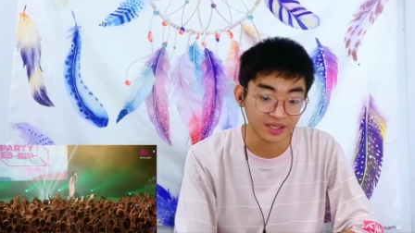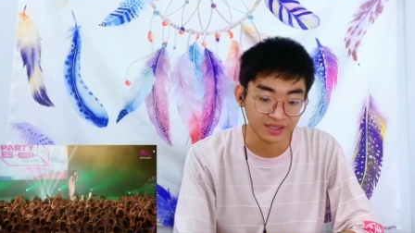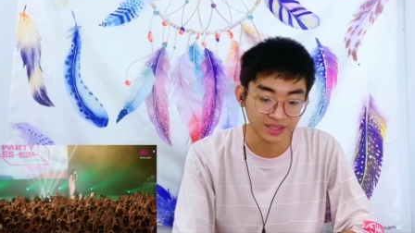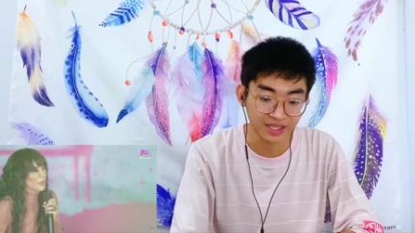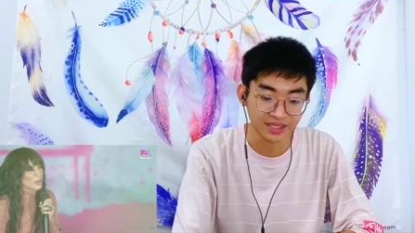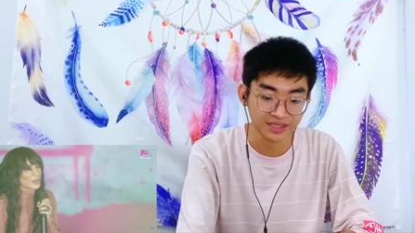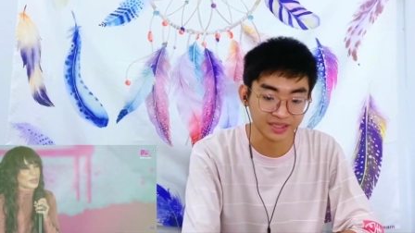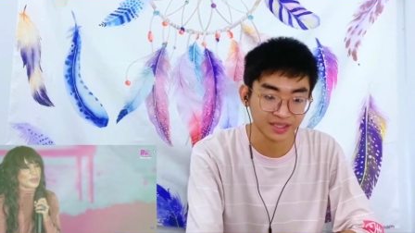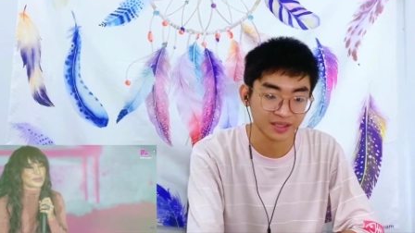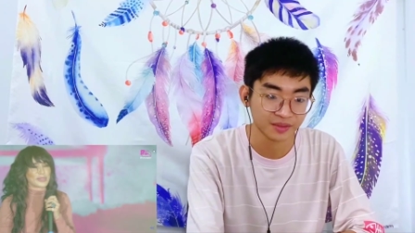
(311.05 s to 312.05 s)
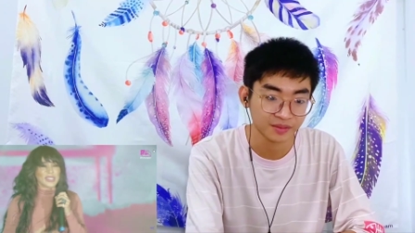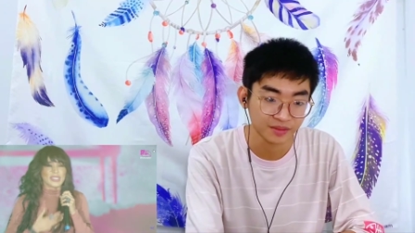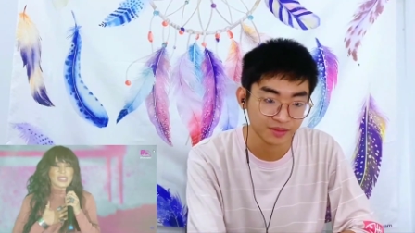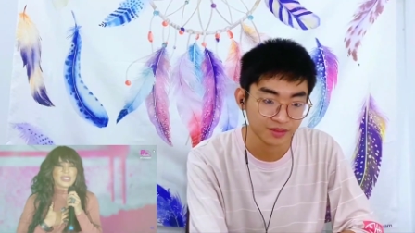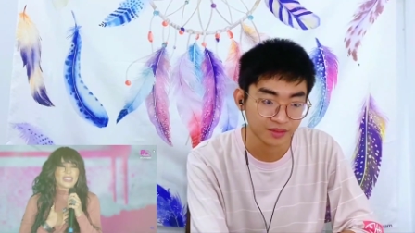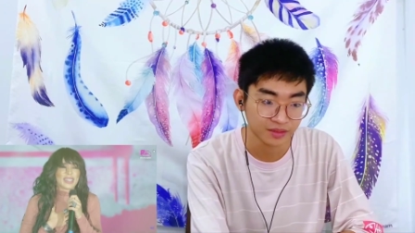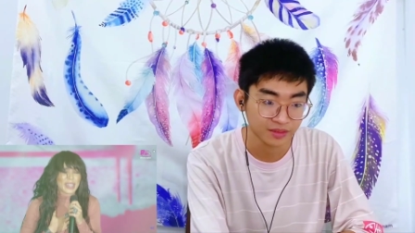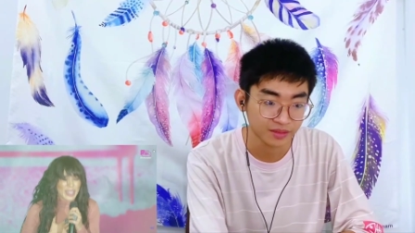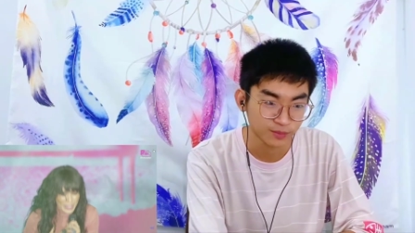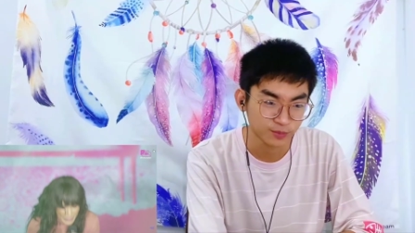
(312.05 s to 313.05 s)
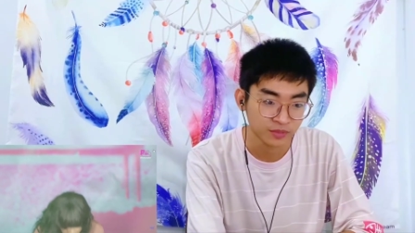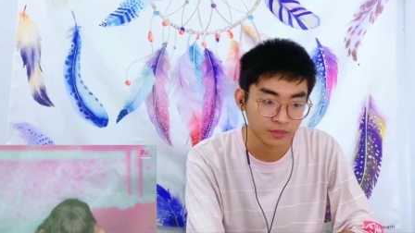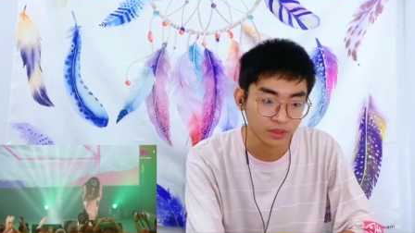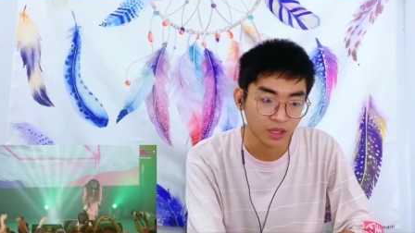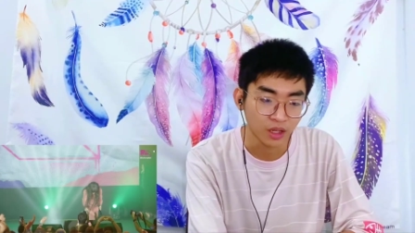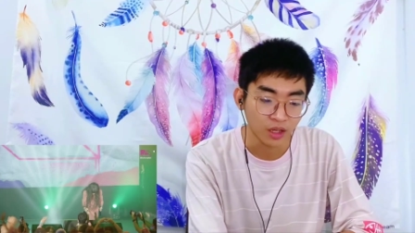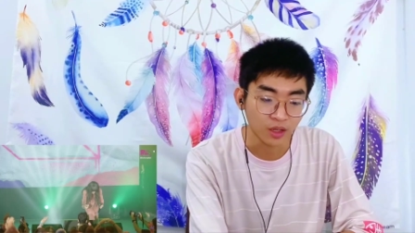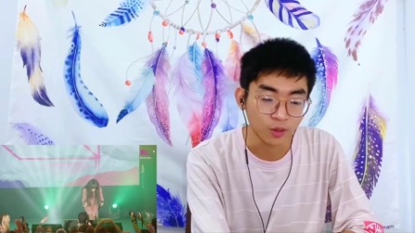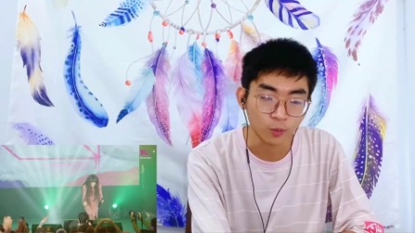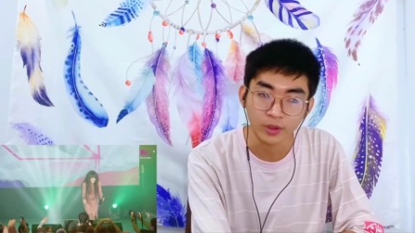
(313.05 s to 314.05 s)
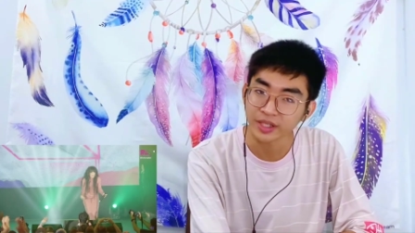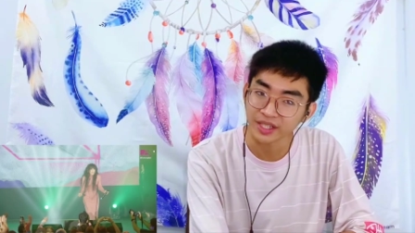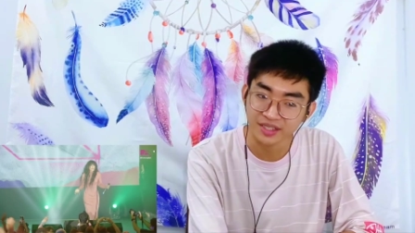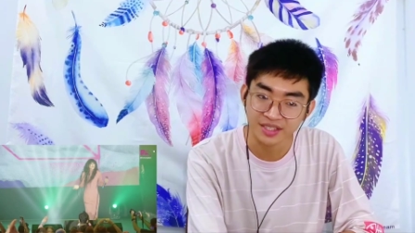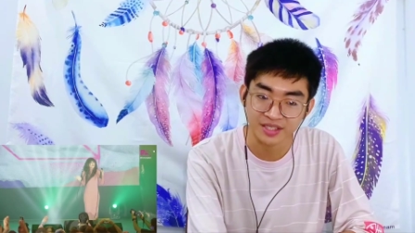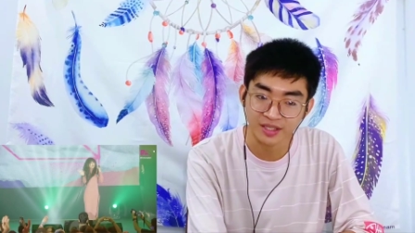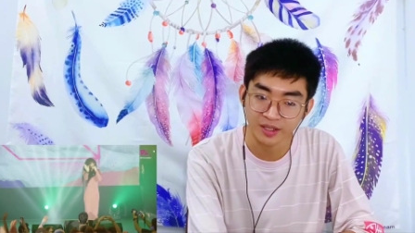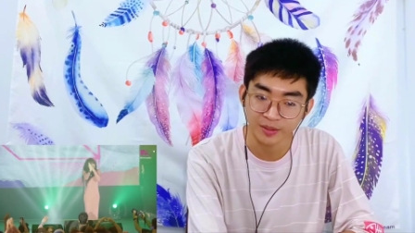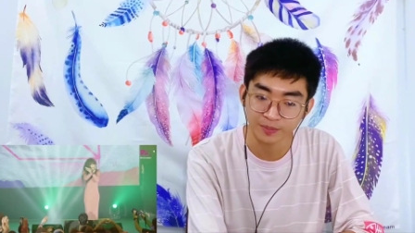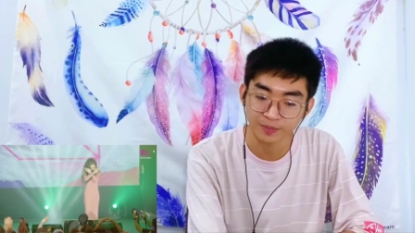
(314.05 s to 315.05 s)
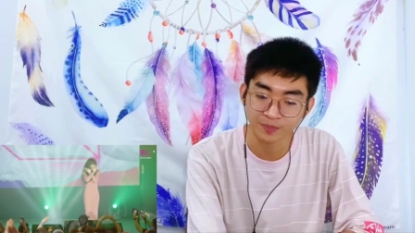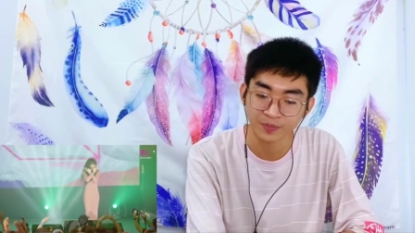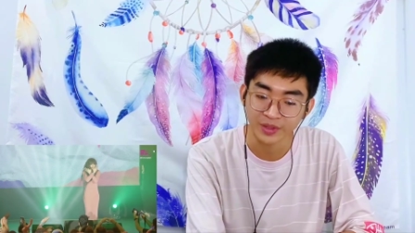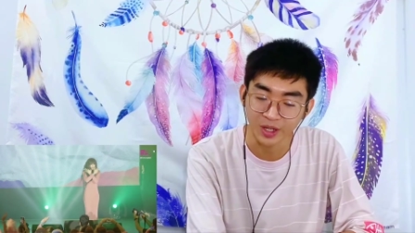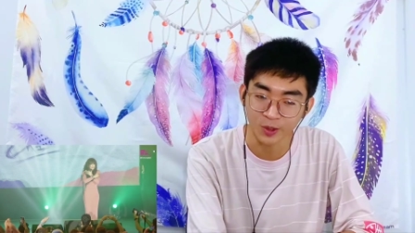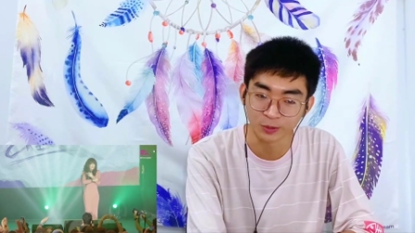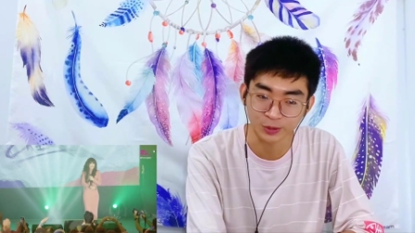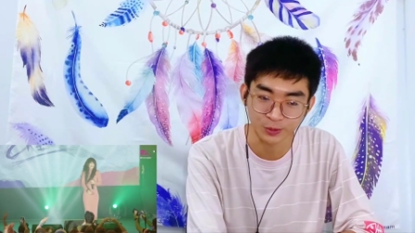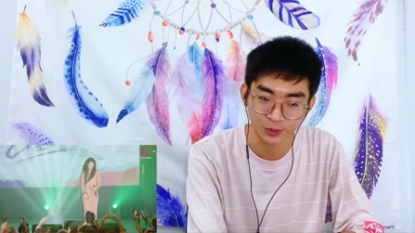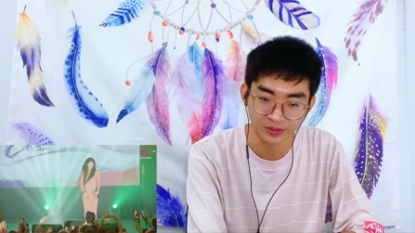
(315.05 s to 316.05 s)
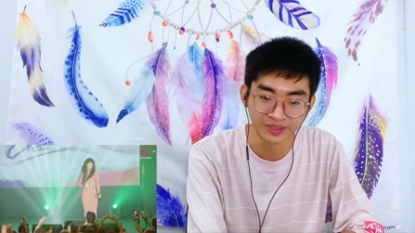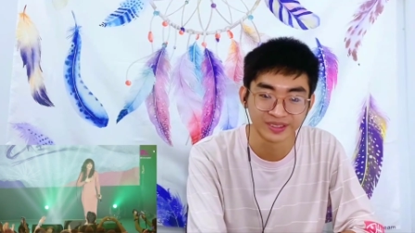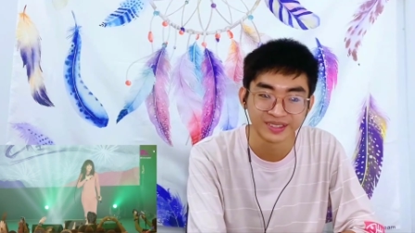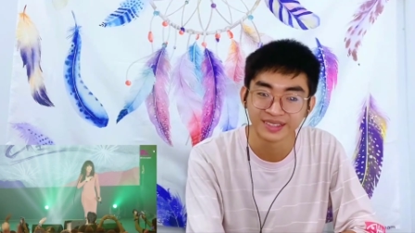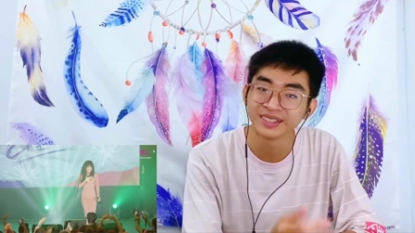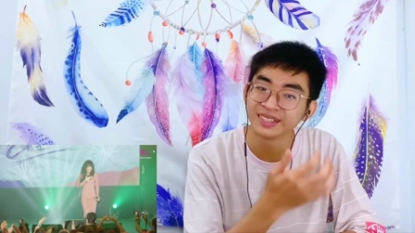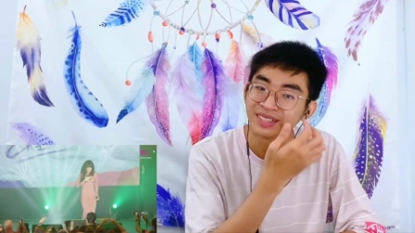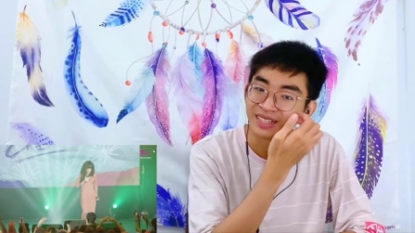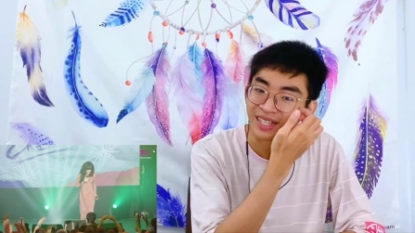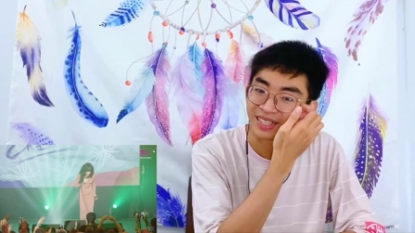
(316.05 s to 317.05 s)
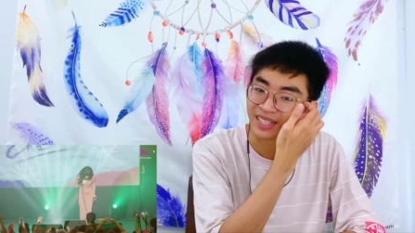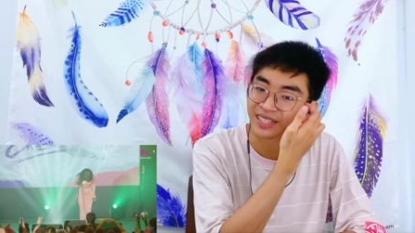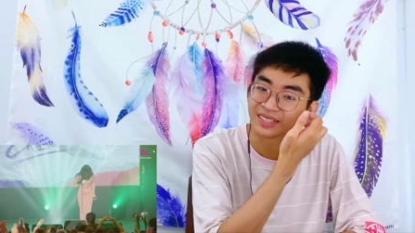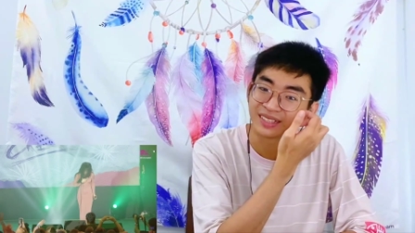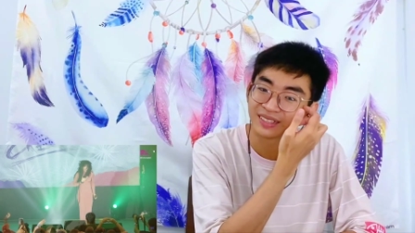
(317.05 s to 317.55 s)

The last. I love you. Where there's some um, at the end.